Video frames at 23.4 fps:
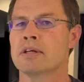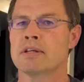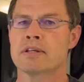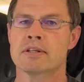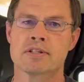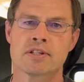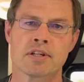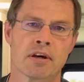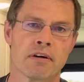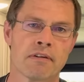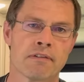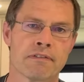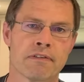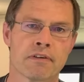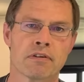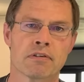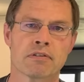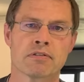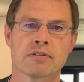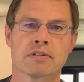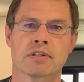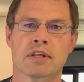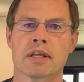cell
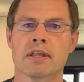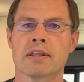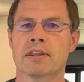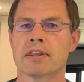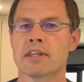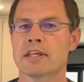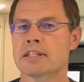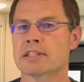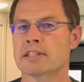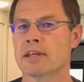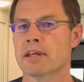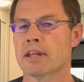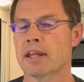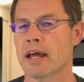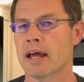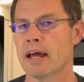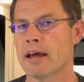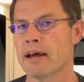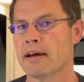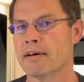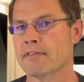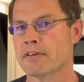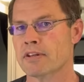phones and things that
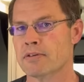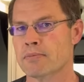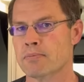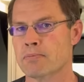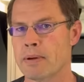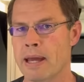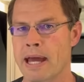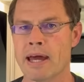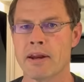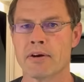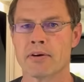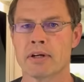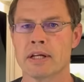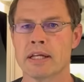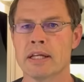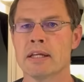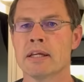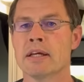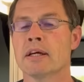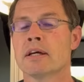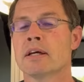have a battery,